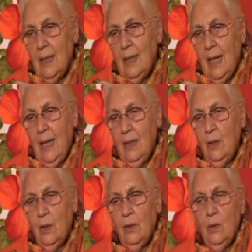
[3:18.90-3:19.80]
an
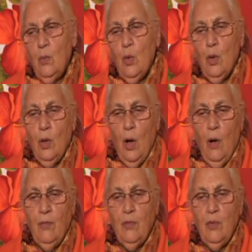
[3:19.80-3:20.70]
end on the war
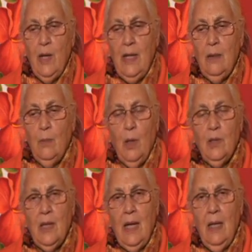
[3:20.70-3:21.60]
of greed
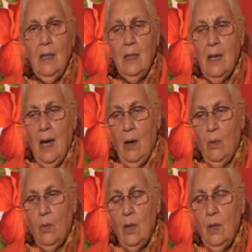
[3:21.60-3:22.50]
must end now.